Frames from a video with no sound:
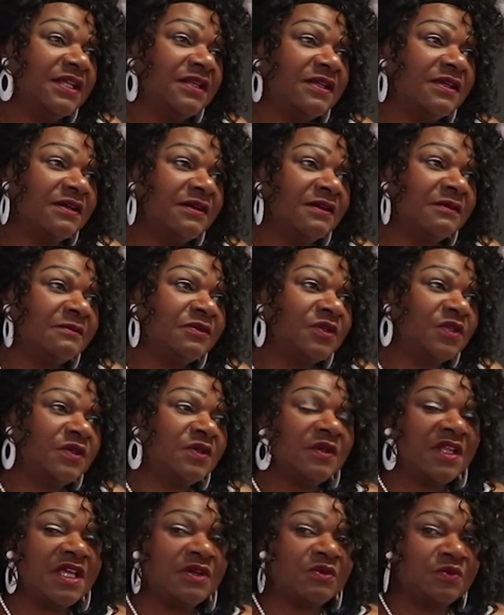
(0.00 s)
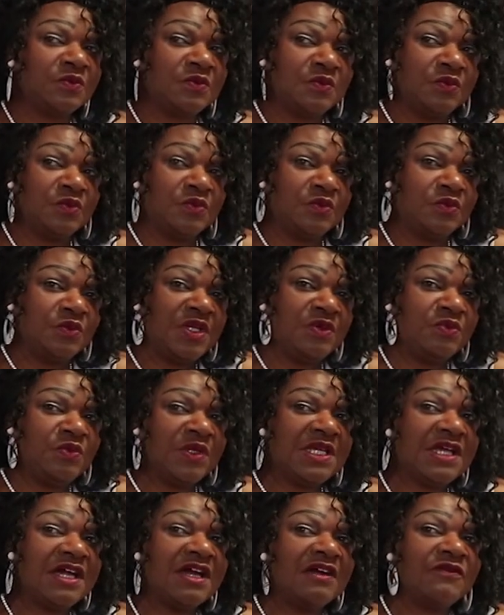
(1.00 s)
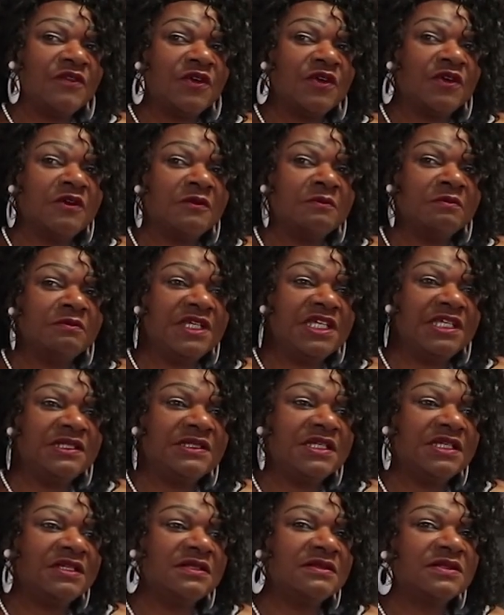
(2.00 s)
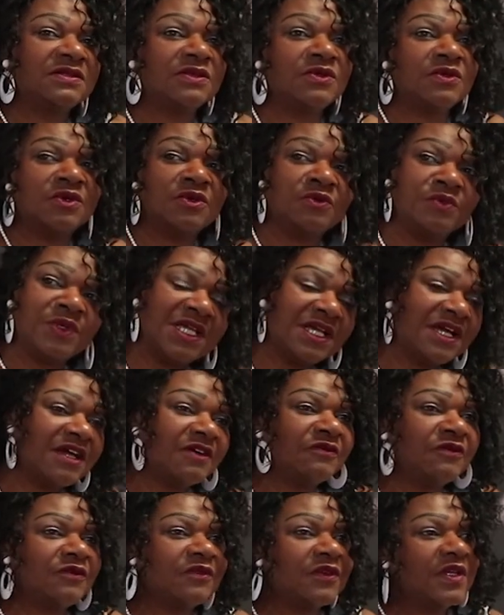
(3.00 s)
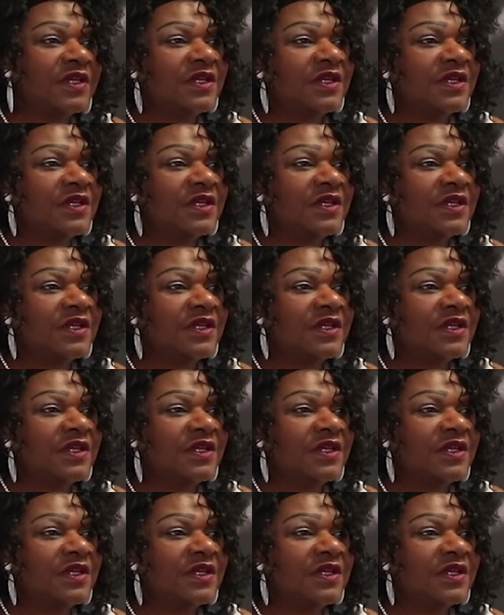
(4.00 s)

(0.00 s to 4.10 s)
And, you know, like when we have our meetings or we have